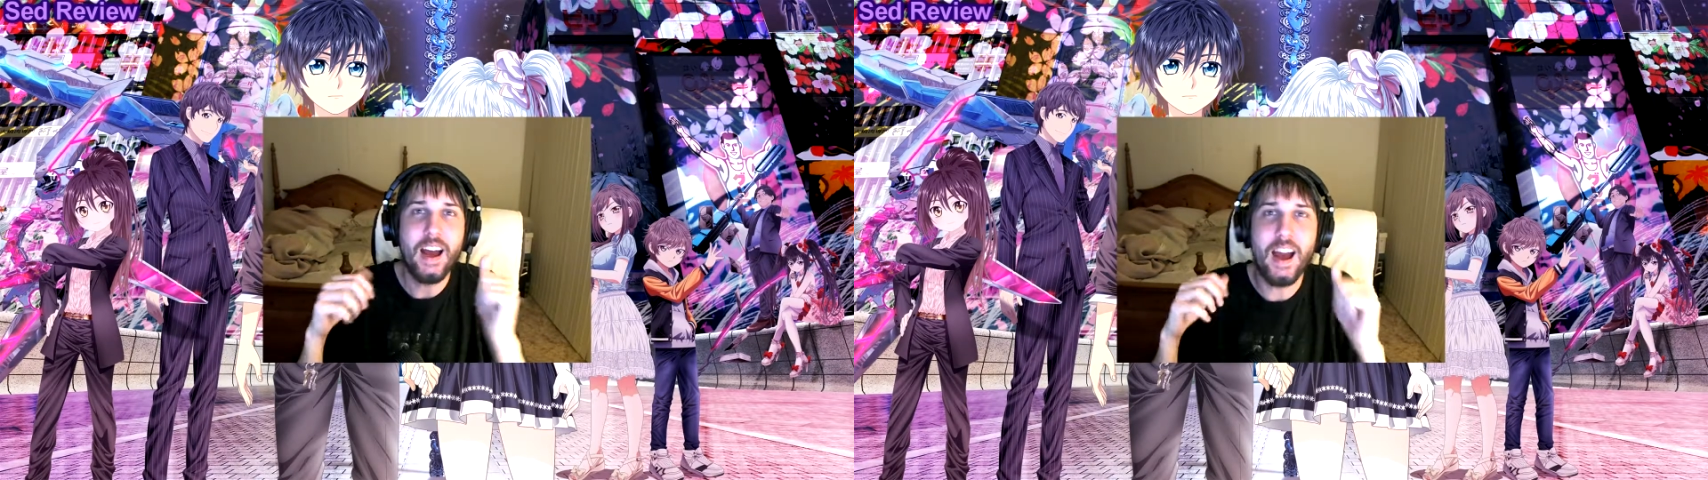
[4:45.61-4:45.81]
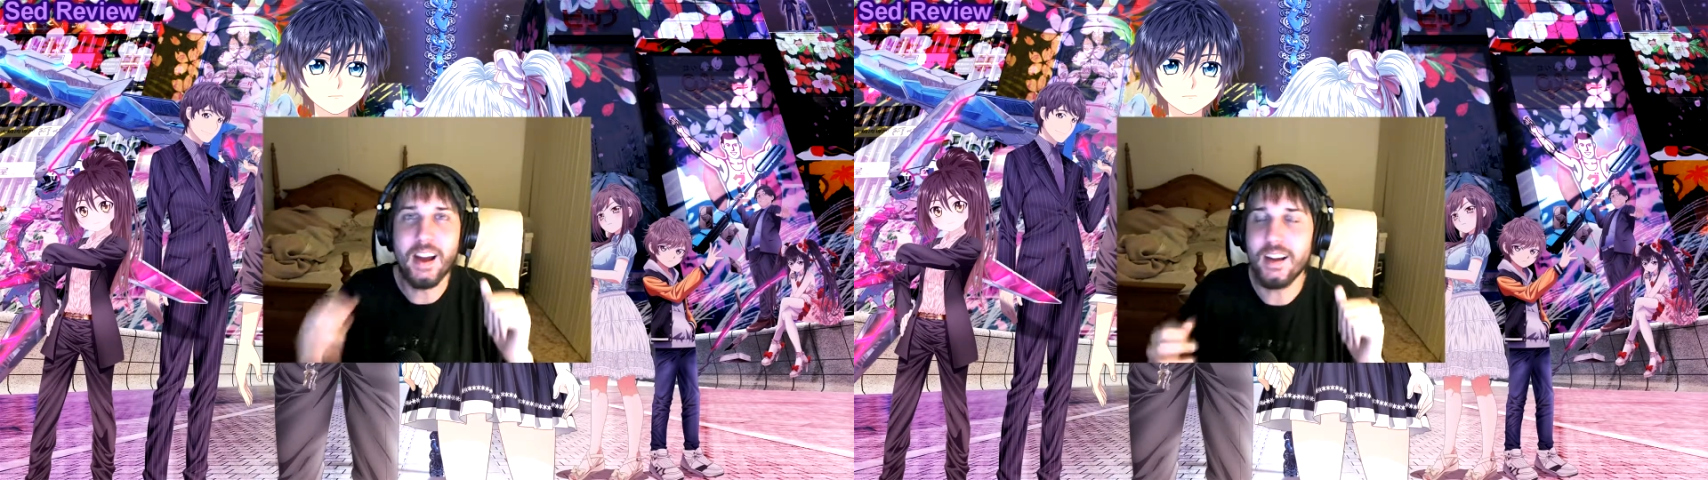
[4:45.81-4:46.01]

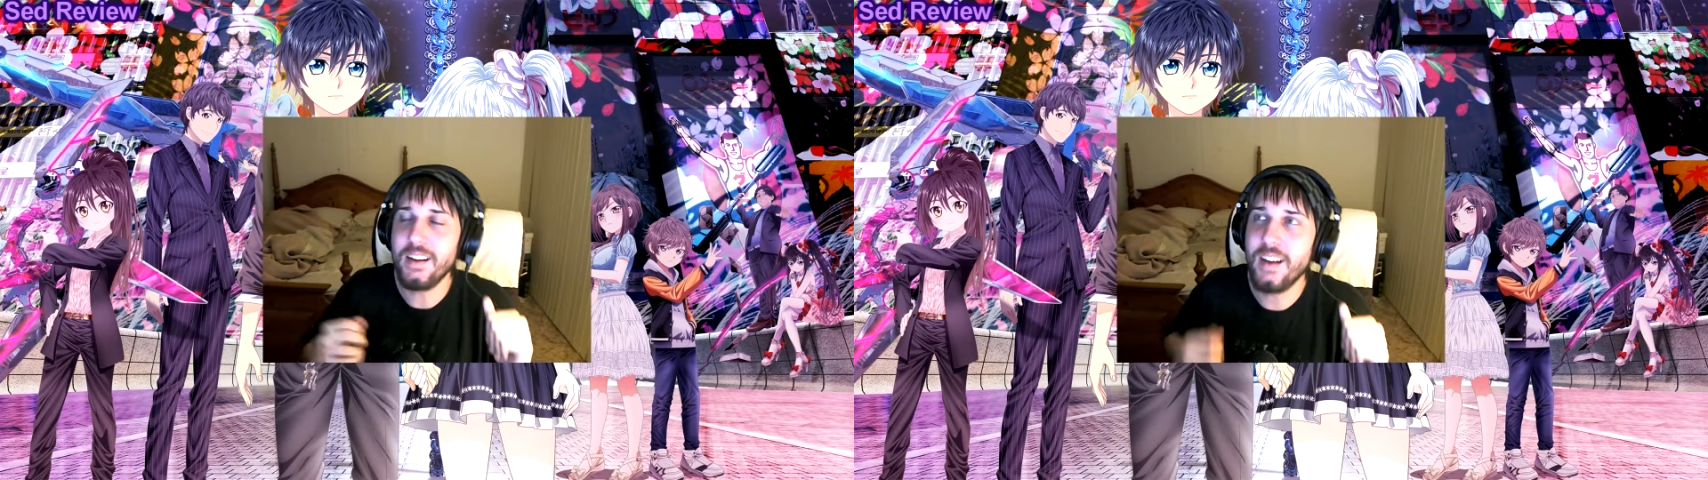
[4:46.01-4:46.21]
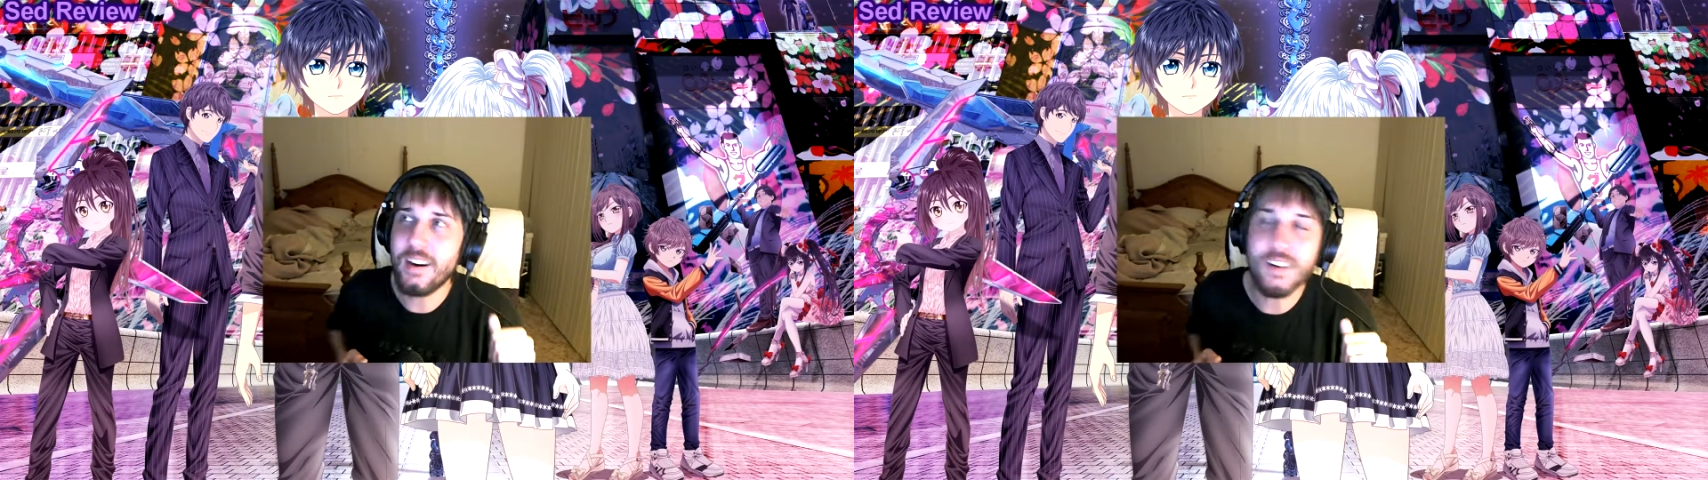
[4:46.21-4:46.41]

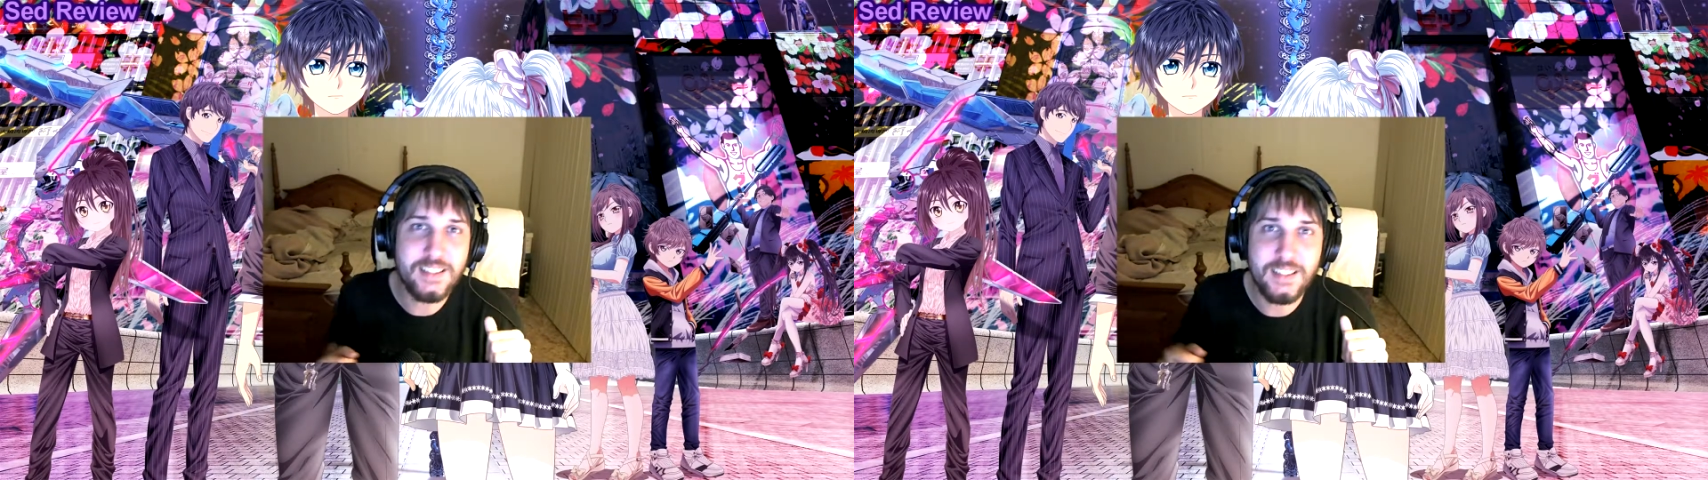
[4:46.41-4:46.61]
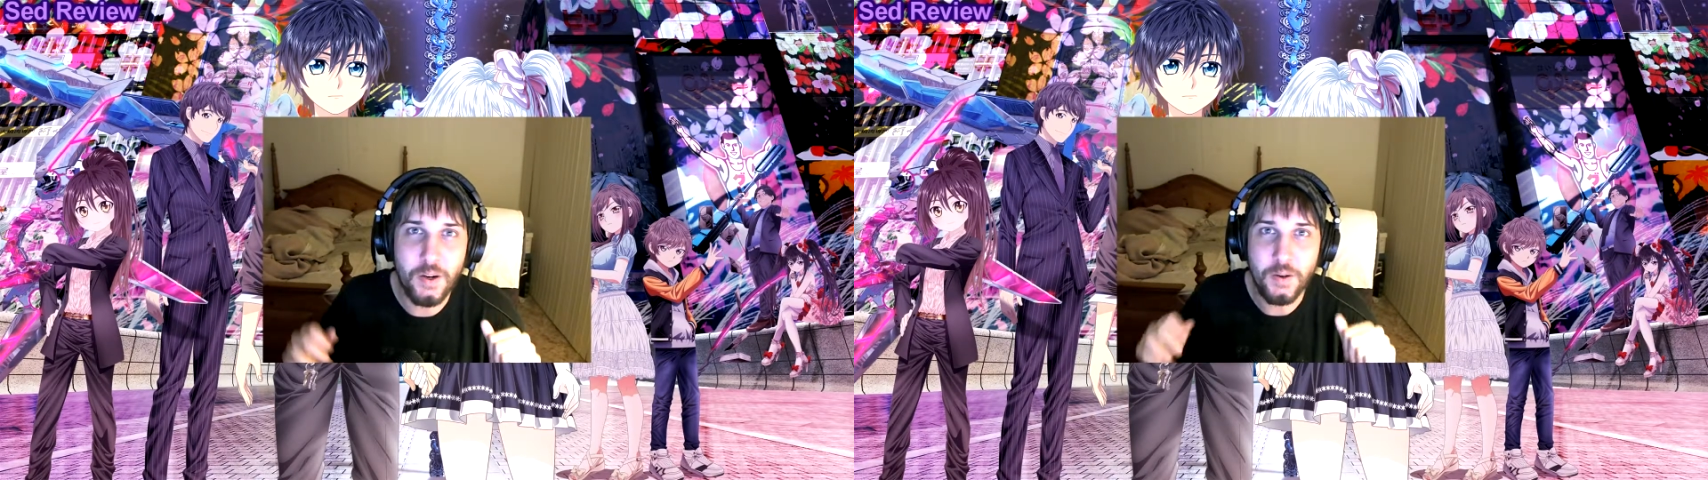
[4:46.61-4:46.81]
And
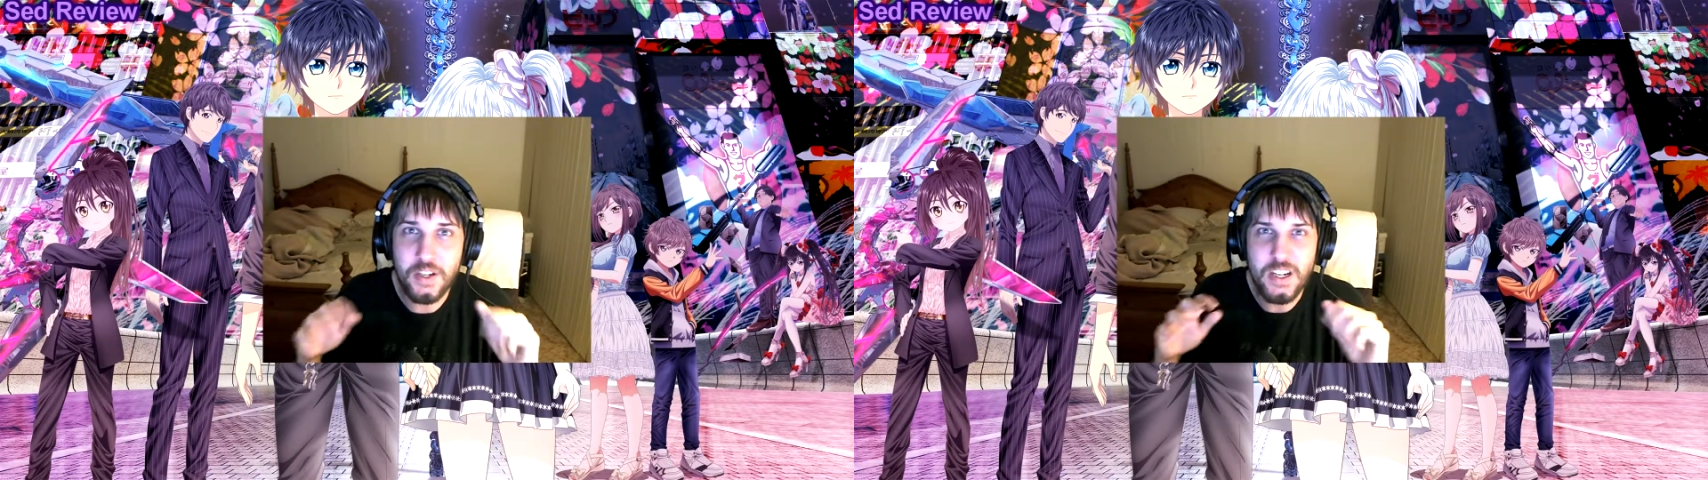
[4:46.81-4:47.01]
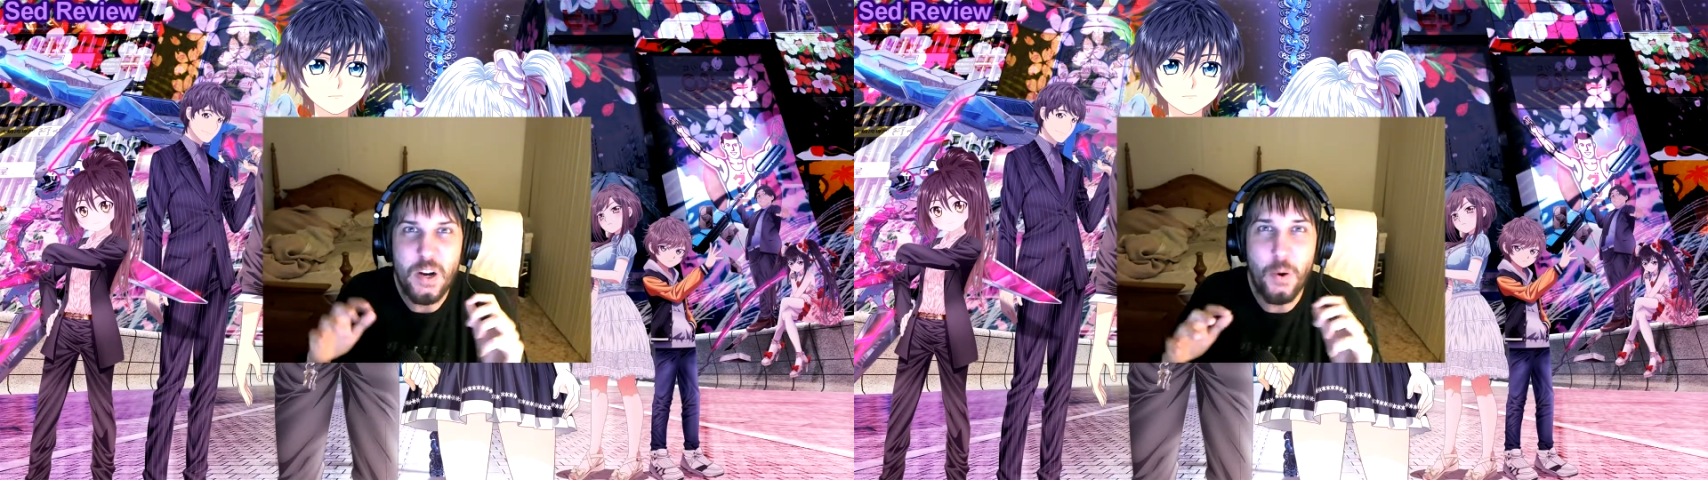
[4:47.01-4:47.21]
also,
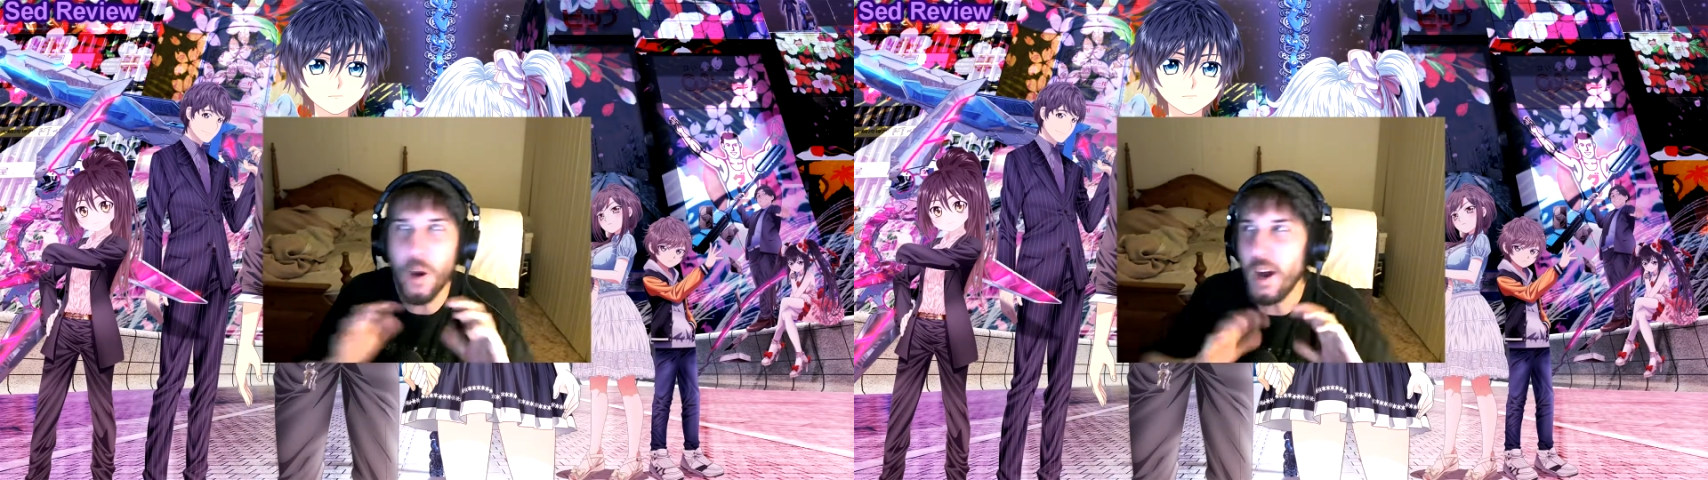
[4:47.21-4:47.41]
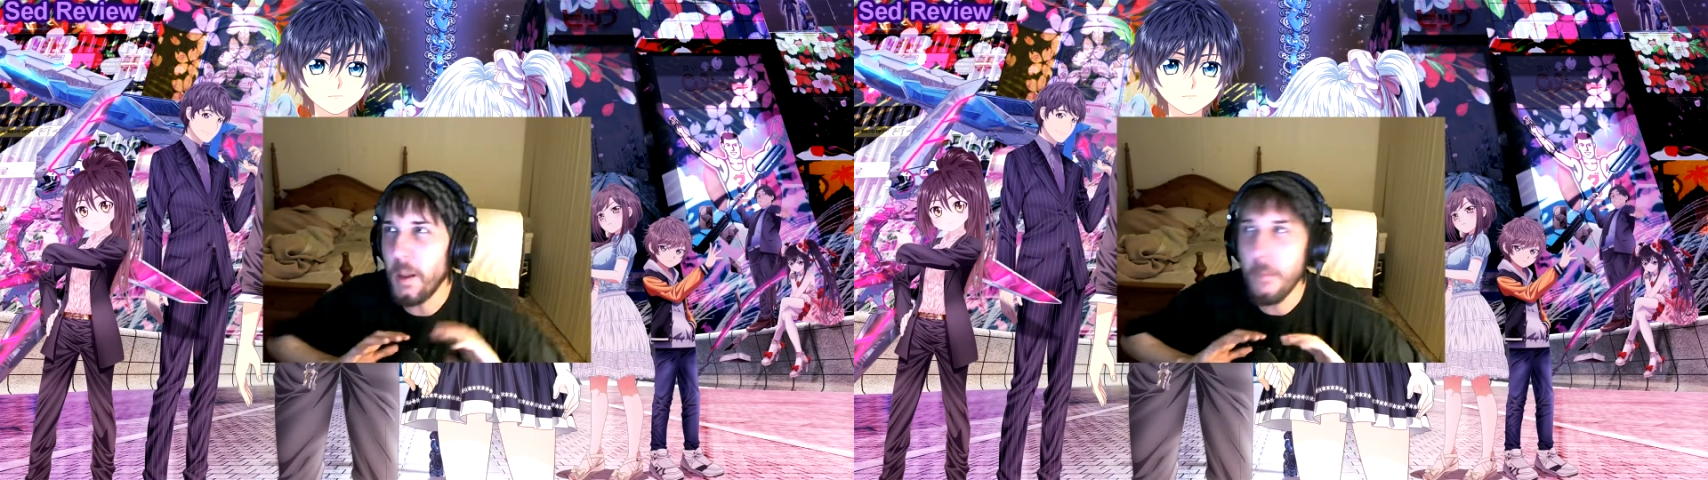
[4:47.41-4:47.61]
you know what?